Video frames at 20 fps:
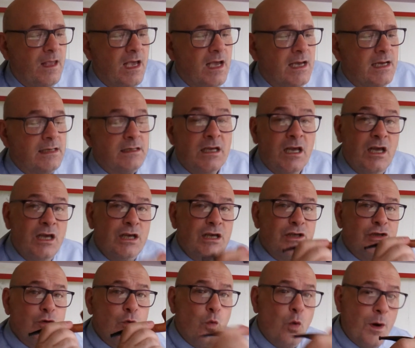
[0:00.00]
And
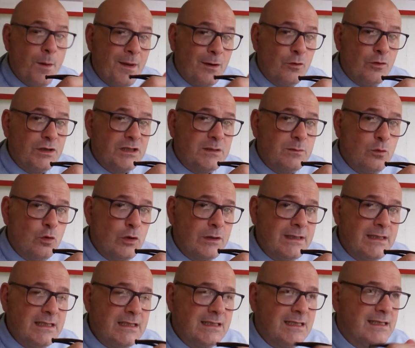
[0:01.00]
so what am I going to
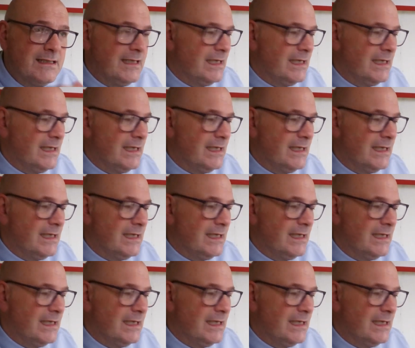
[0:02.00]
smoke in this to